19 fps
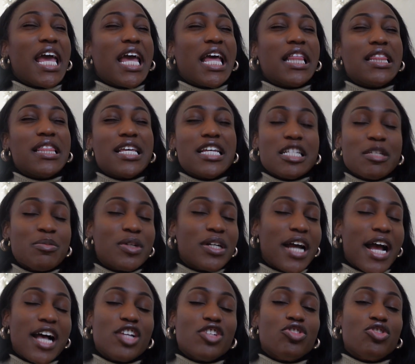this book
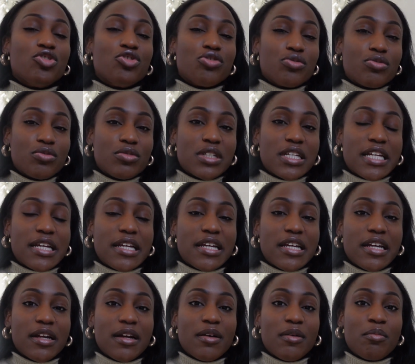has
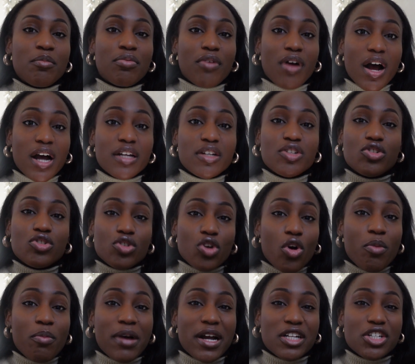truly brought
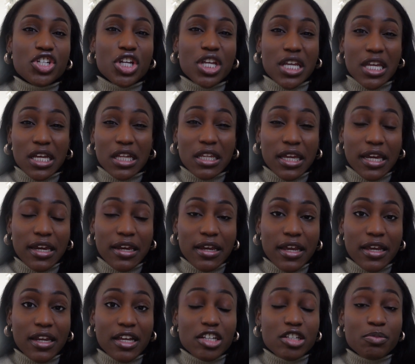so much healing
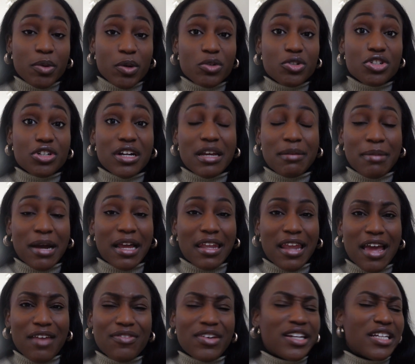and exposure in my
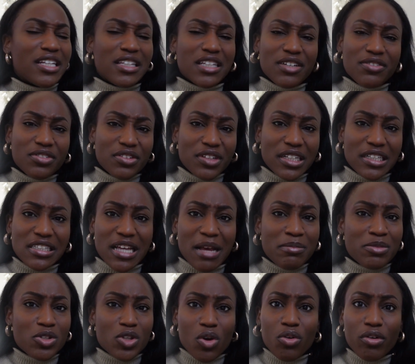life and deliverance. I'm
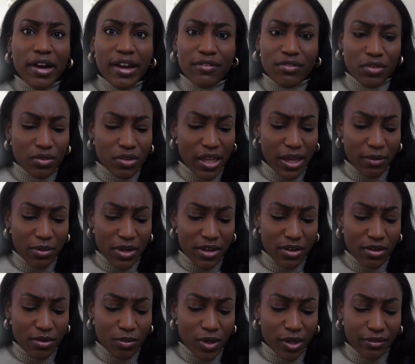so grateful that
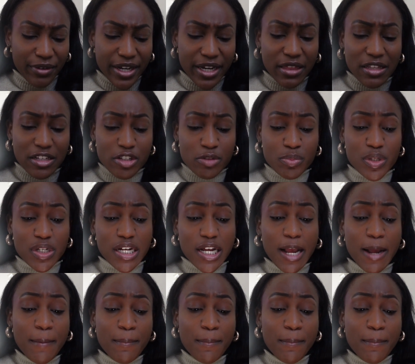we're reading this book.